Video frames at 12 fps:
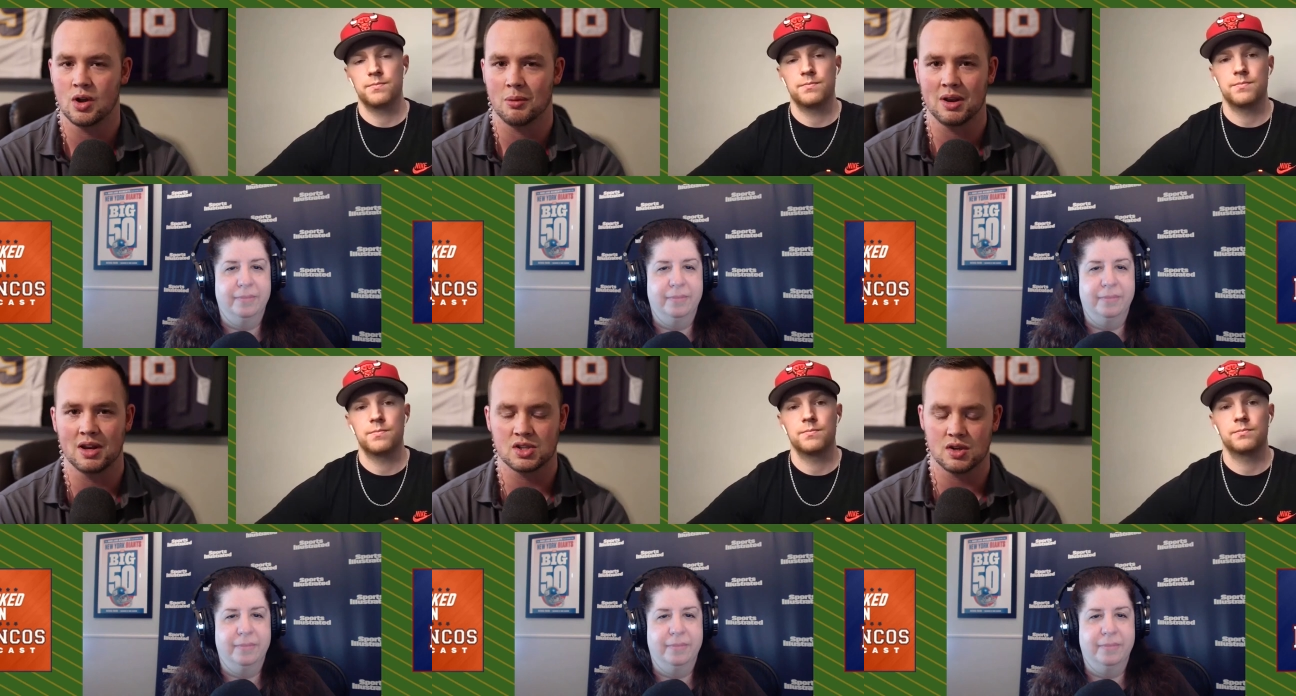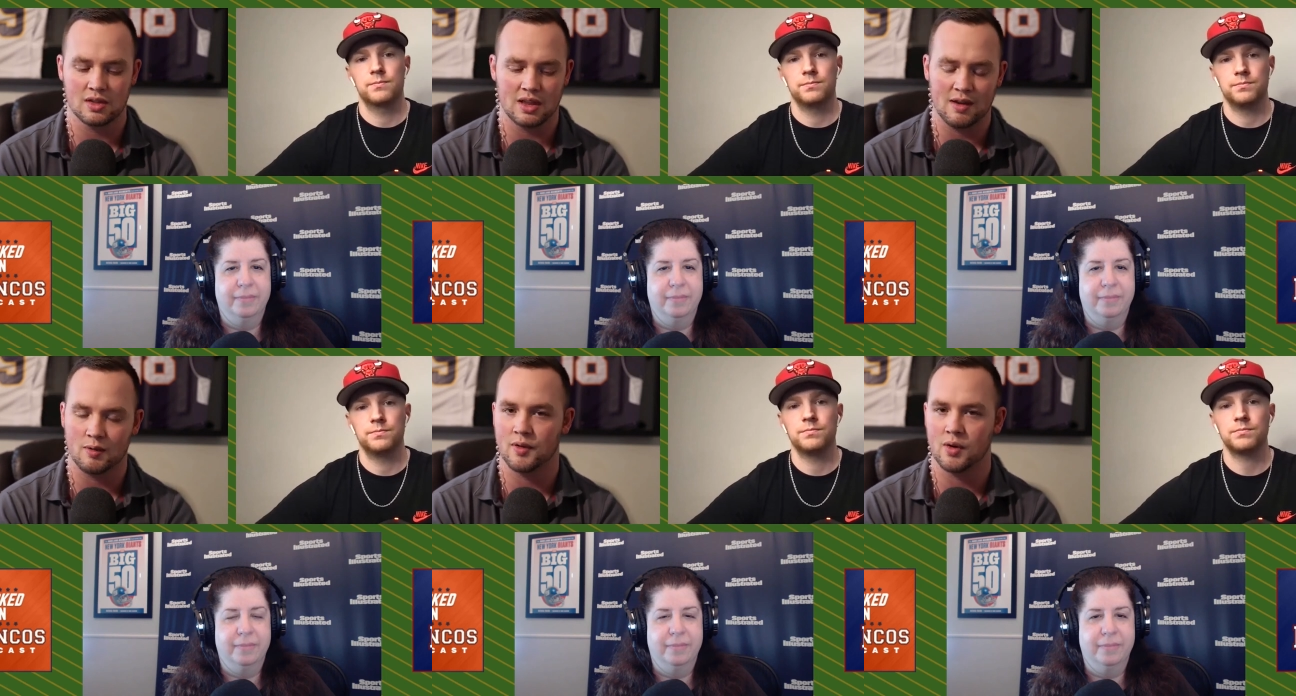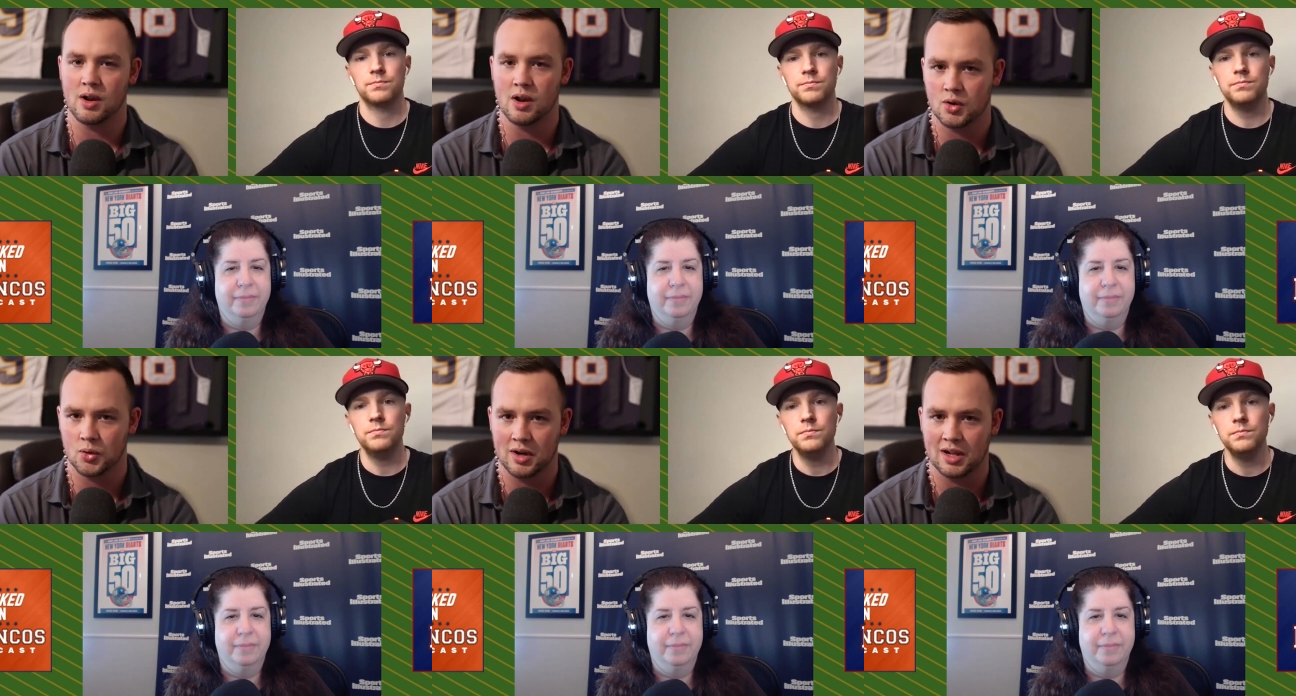Speaker 1: I mean, it's a, they have a very
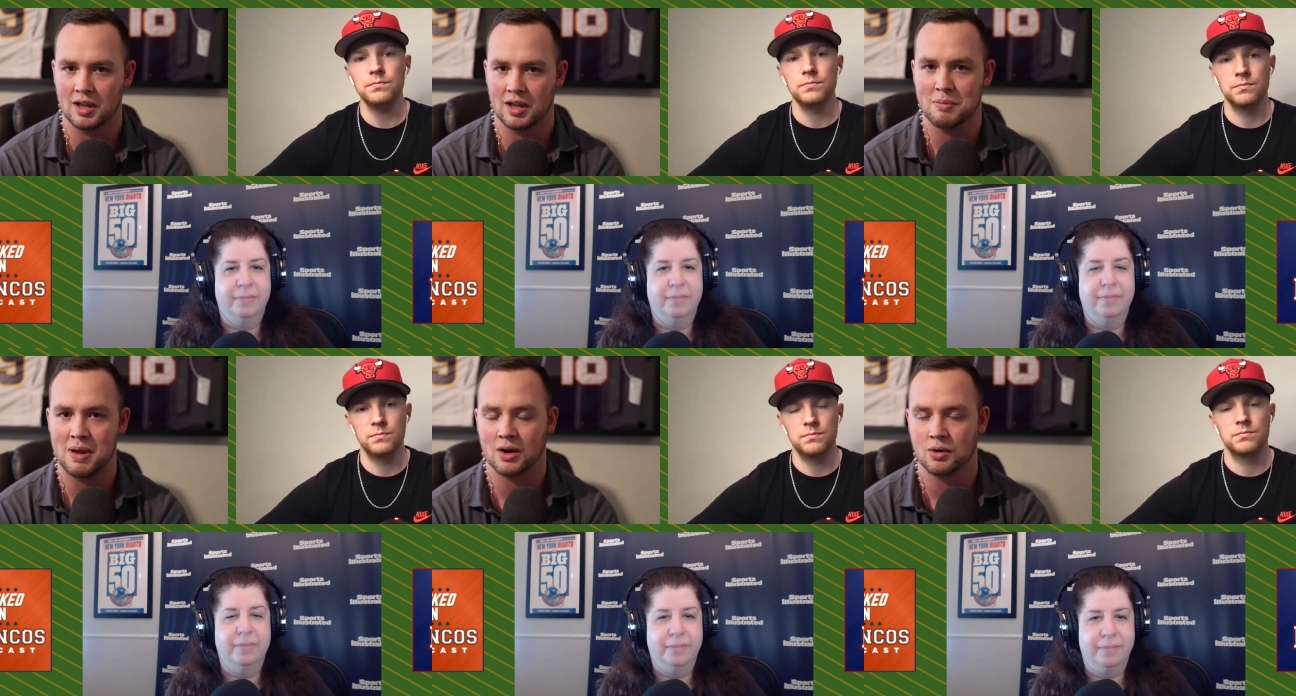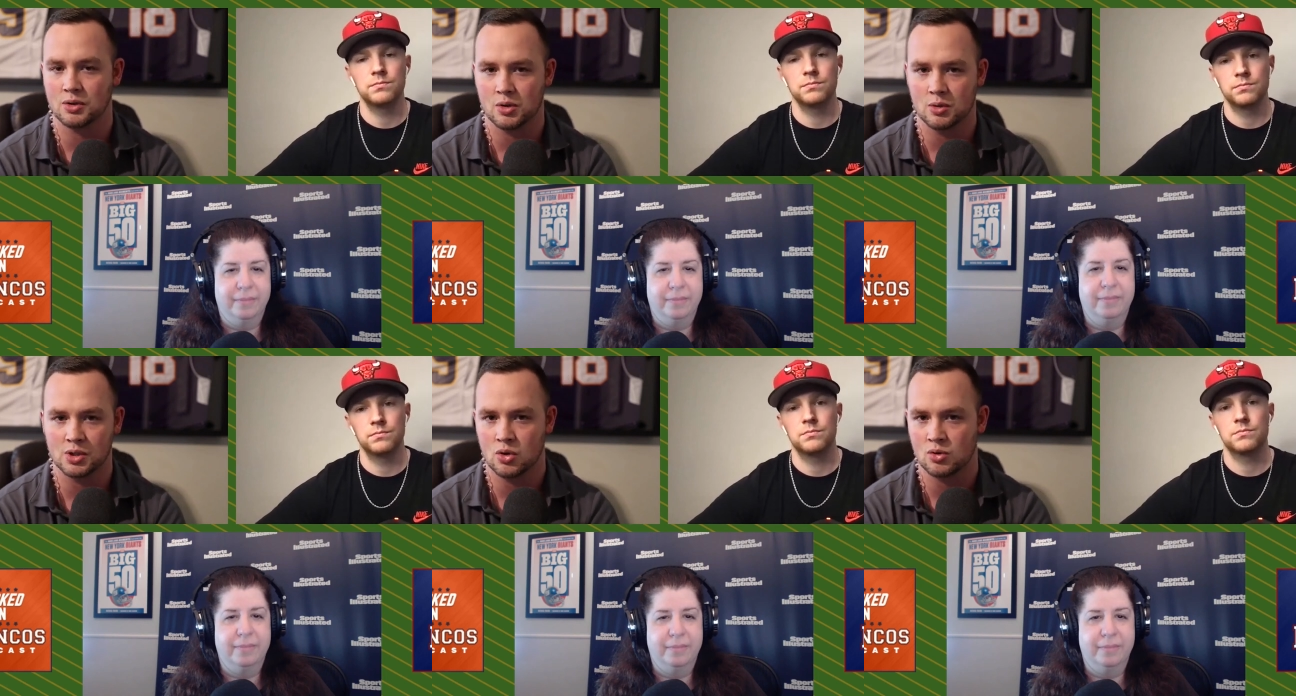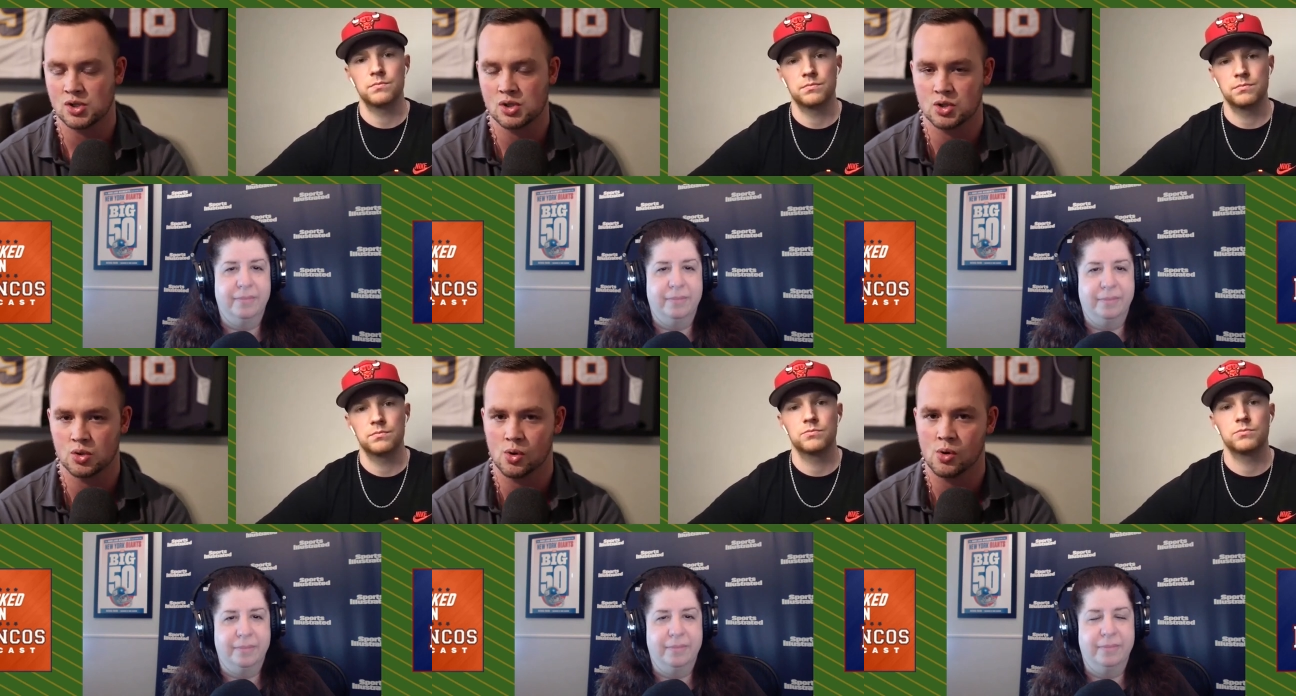underrated linebacker duo in Josey
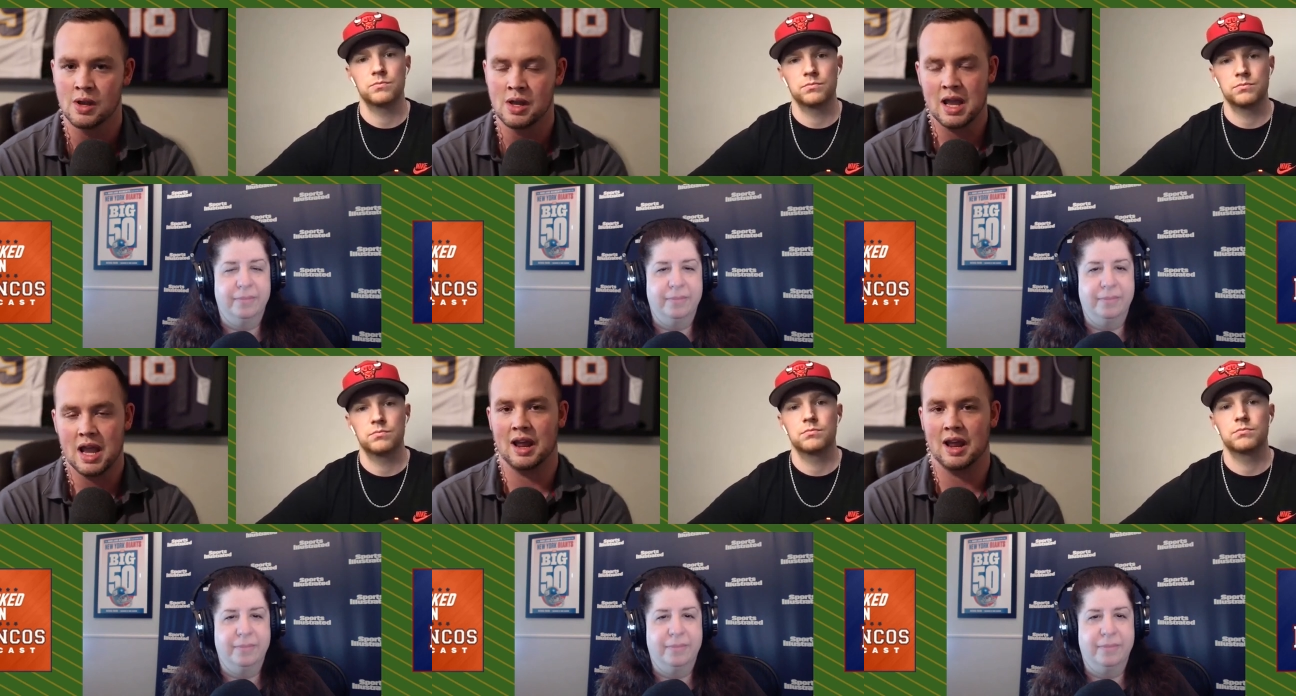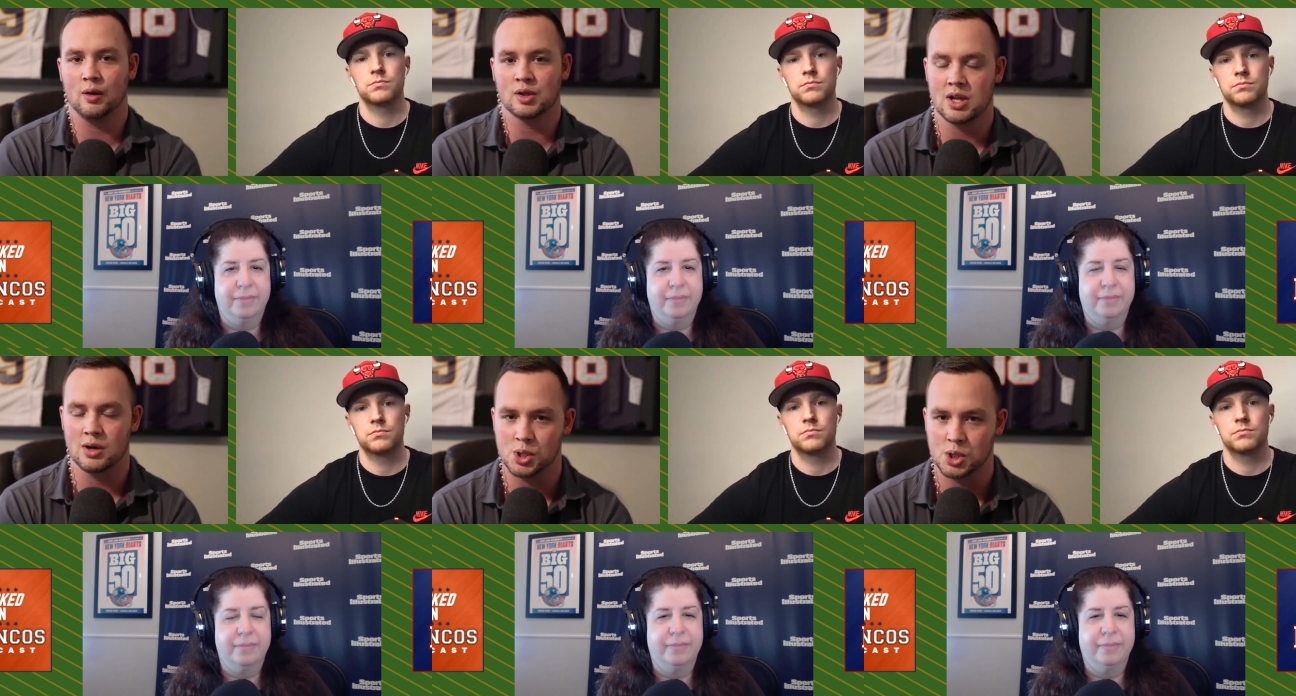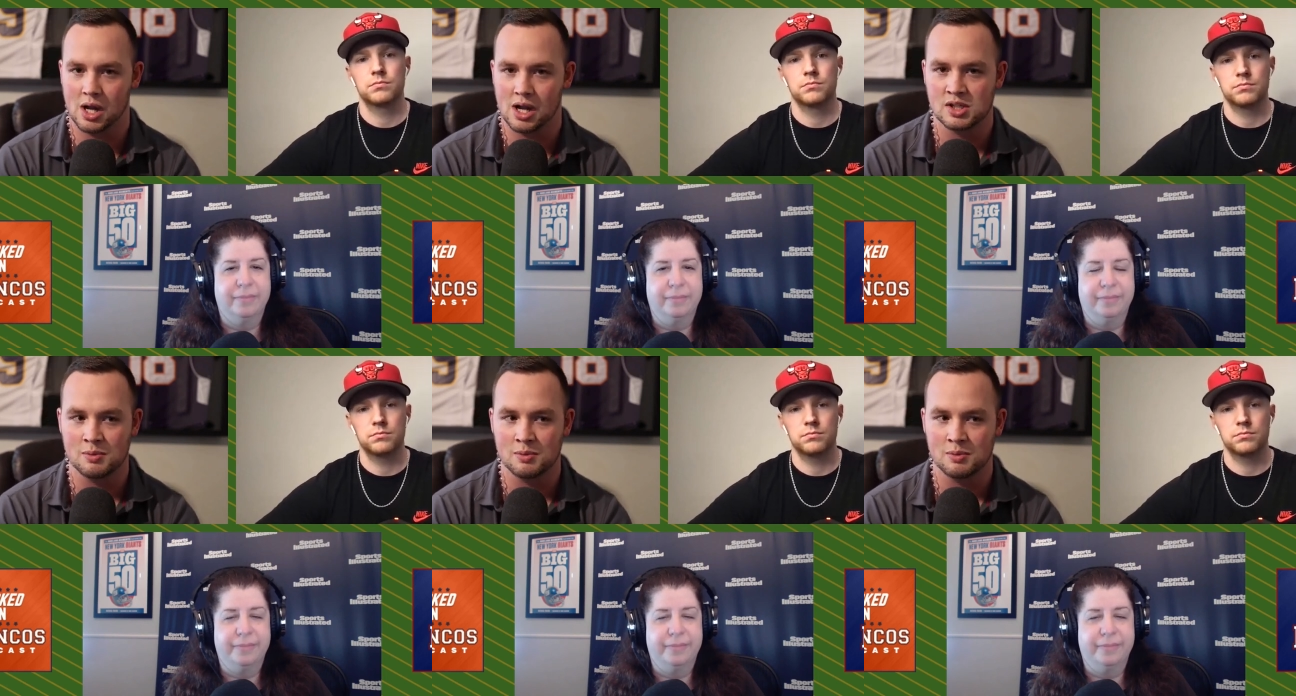Jewell and Alexander Johnson.